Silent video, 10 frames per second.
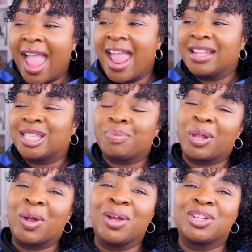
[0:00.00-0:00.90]
and
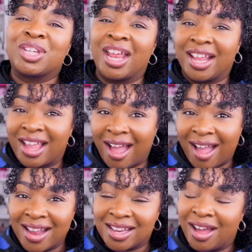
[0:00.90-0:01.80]
splurged and
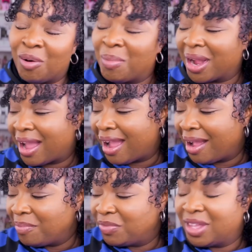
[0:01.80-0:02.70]
got, oh my
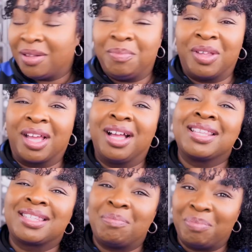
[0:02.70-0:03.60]
God, the
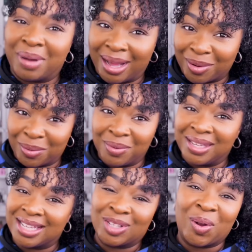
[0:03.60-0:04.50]
custom bottle.
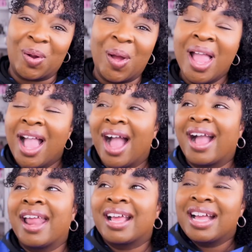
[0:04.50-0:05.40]
Yes, girl. I
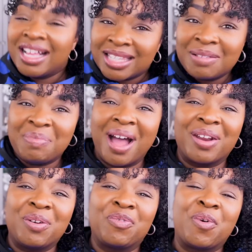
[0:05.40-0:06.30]
got a custom
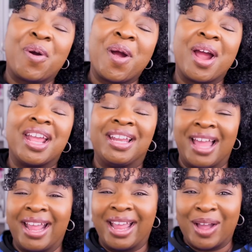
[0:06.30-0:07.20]
bottle for
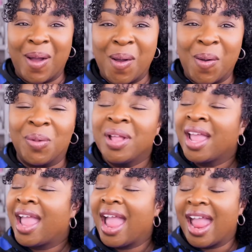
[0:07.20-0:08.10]
Elaine in Gold.
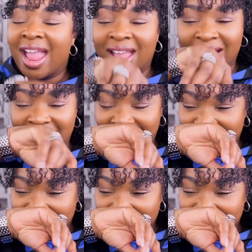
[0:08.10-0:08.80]
And